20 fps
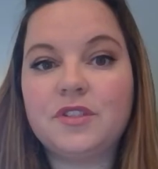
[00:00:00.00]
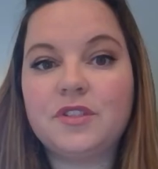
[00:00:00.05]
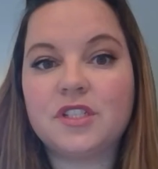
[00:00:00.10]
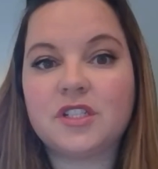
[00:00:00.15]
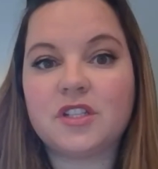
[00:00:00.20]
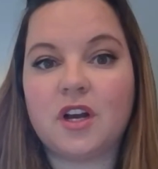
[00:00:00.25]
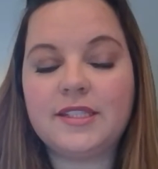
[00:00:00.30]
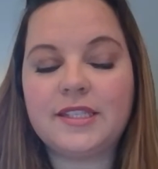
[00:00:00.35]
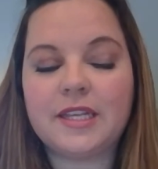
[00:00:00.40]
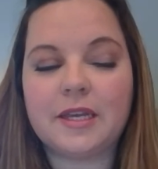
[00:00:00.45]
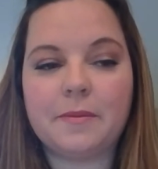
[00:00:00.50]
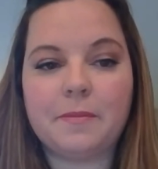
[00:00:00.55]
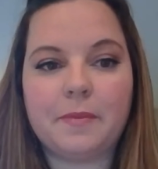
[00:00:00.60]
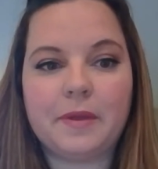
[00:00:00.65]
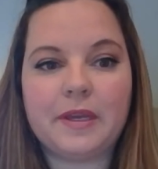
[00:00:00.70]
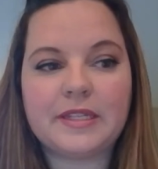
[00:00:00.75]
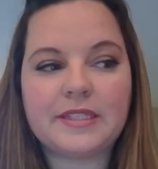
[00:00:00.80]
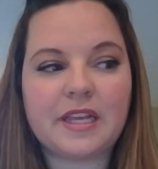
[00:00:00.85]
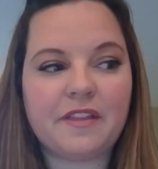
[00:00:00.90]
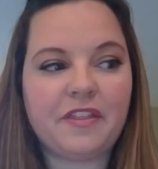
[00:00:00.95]
is awesome
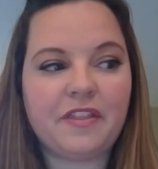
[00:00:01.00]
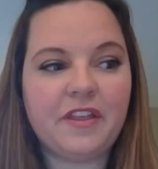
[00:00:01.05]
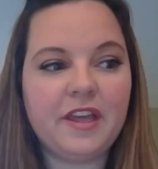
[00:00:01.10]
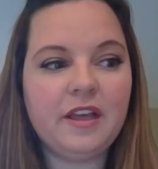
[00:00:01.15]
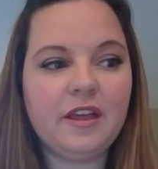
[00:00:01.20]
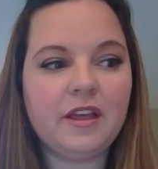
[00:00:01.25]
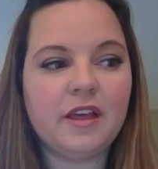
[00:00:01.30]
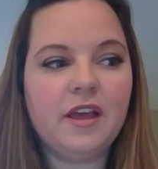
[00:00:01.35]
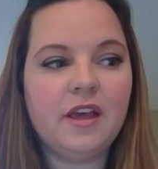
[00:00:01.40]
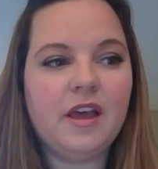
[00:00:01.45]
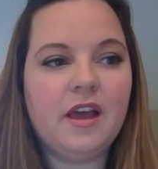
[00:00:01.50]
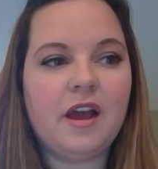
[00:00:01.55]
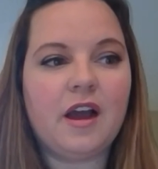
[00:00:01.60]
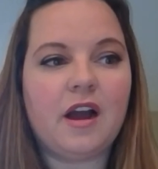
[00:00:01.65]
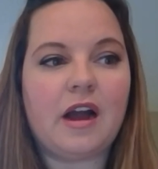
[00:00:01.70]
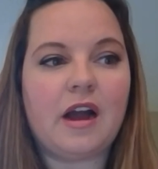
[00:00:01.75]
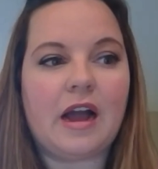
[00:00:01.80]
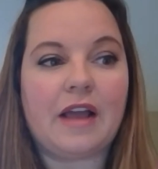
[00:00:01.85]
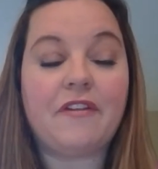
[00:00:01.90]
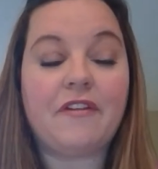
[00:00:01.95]
because I think
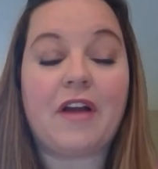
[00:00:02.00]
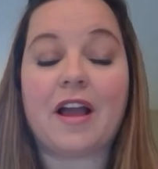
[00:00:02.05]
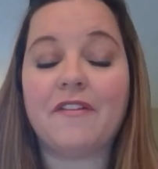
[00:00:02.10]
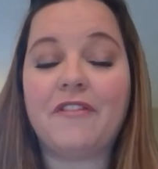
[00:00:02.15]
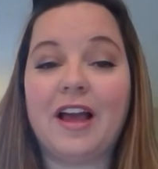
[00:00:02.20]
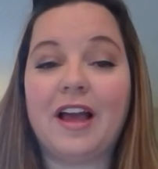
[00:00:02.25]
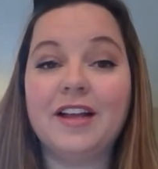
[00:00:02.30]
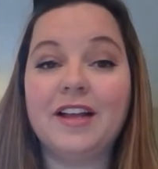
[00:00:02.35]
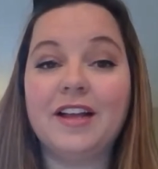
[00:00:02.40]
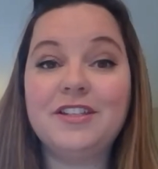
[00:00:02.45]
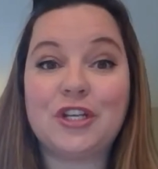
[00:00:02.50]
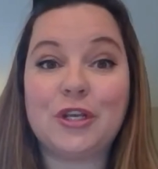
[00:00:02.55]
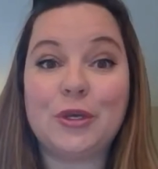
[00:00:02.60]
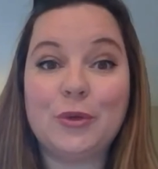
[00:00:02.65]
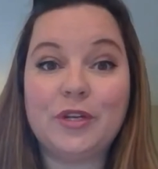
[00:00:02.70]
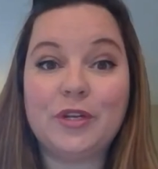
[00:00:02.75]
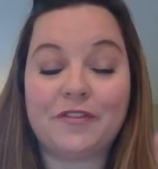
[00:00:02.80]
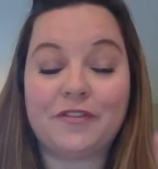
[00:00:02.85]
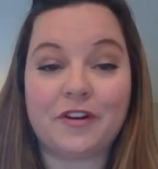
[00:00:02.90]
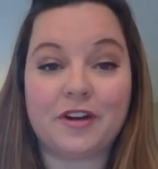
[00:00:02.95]
I've, I've had two
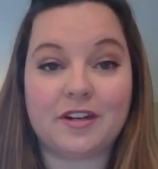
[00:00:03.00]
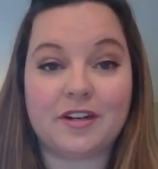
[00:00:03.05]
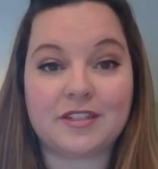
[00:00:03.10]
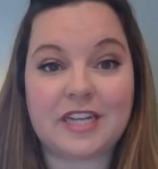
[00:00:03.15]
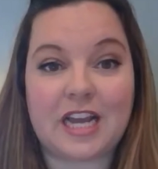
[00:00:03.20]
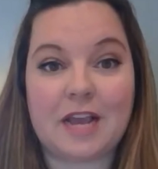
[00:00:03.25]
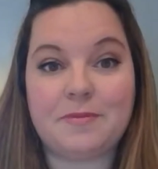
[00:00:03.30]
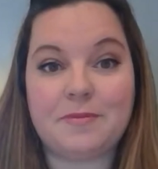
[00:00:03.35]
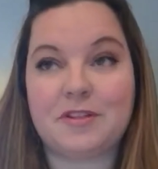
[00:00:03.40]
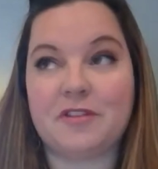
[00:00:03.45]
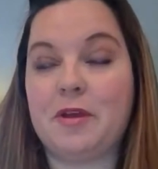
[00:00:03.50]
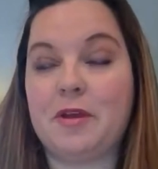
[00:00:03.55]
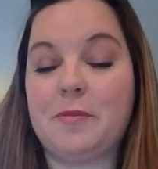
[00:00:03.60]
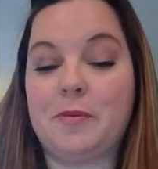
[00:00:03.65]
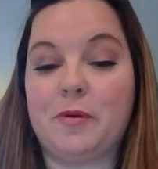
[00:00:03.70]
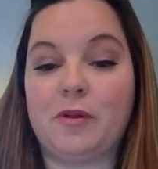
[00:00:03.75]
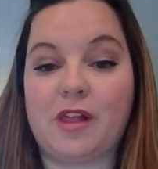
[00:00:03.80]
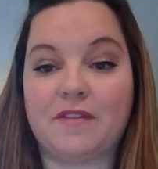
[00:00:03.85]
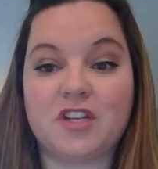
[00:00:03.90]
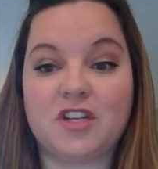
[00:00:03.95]
different types of
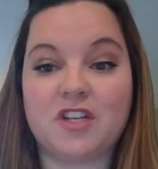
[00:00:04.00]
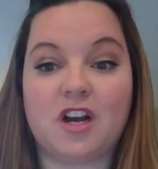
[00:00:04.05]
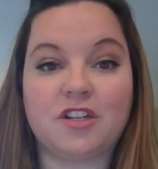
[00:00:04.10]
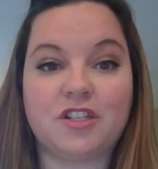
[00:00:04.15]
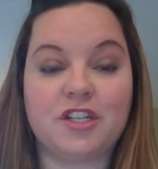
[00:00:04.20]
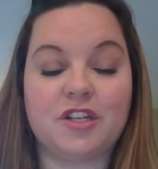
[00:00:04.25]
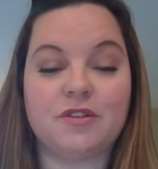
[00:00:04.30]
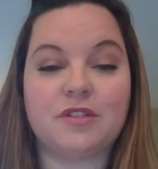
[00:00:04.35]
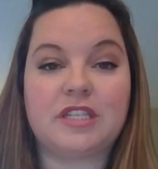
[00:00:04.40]
people I've talked to.